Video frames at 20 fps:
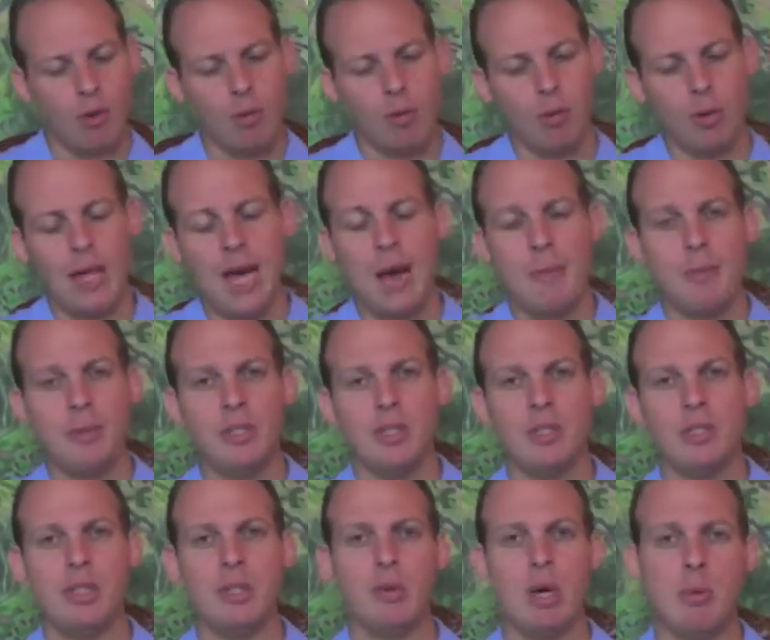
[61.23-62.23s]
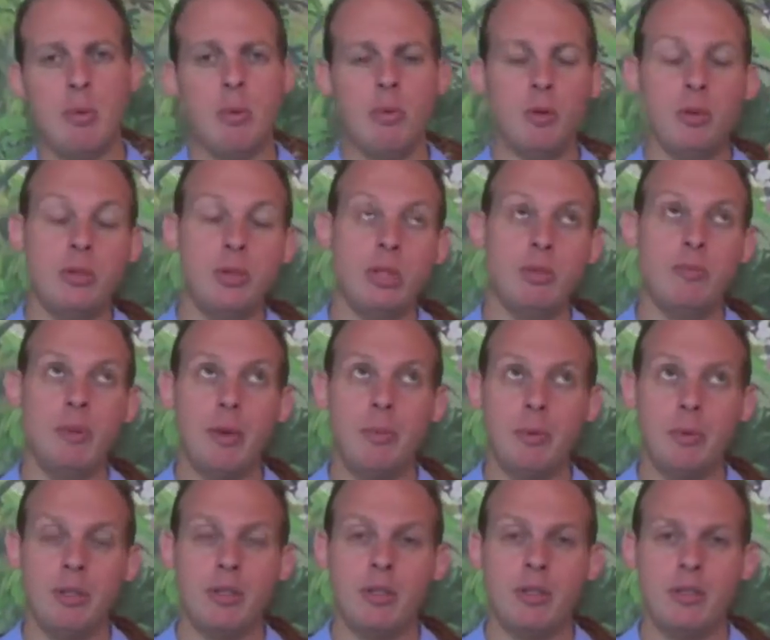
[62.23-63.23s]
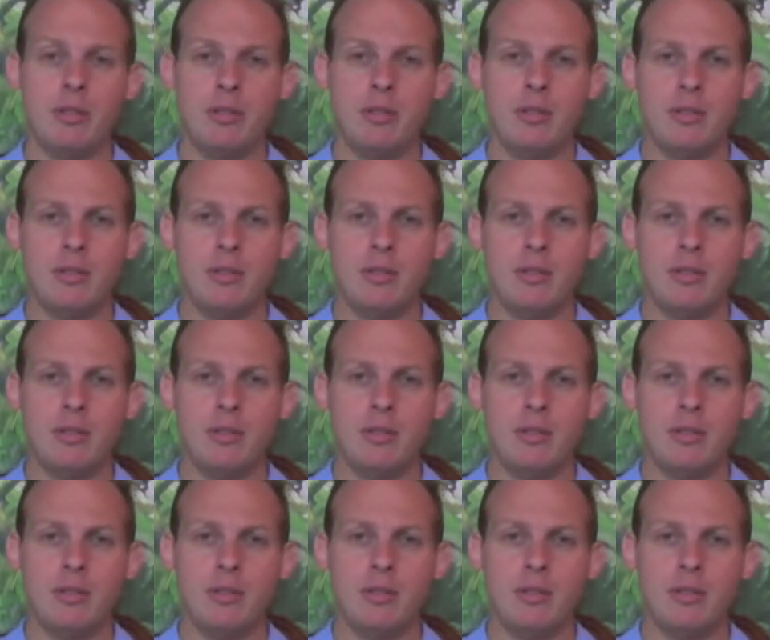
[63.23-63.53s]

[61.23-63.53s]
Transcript: what happens is you want people to remember it,